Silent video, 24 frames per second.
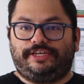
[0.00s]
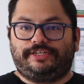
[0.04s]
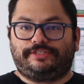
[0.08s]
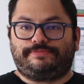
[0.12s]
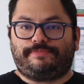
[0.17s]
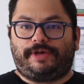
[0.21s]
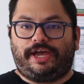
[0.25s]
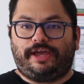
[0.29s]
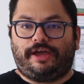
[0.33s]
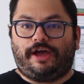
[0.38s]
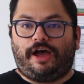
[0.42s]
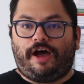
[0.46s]
is
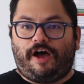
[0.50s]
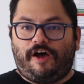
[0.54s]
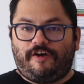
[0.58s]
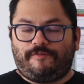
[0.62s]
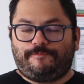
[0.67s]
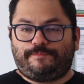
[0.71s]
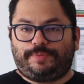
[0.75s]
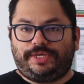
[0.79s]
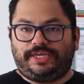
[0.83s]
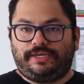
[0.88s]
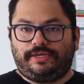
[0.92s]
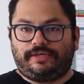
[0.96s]
my
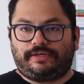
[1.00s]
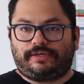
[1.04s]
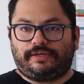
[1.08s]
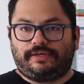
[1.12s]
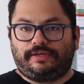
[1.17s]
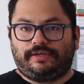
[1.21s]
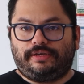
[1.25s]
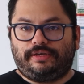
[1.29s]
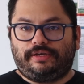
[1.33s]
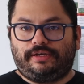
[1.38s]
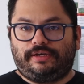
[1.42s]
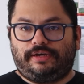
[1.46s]
off peak.
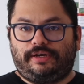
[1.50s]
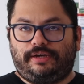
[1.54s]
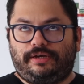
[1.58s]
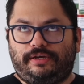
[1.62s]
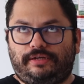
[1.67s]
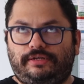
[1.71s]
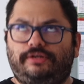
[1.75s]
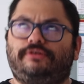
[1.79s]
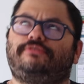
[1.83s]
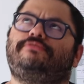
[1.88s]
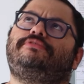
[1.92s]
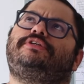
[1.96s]

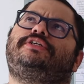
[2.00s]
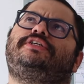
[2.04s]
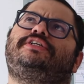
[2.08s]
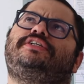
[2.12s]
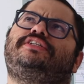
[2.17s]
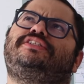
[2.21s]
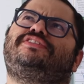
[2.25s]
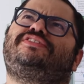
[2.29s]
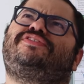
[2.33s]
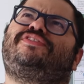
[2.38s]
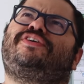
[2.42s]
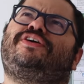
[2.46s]
No,
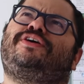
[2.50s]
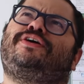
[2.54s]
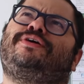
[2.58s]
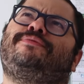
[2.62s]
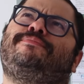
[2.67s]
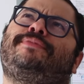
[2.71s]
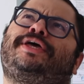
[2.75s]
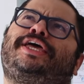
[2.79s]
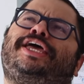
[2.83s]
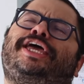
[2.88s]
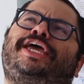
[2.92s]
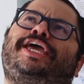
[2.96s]

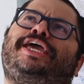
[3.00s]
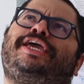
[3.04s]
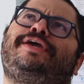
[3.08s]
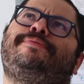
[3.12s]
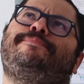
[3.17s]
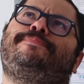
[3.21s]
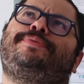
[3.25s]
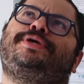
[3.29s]
from 8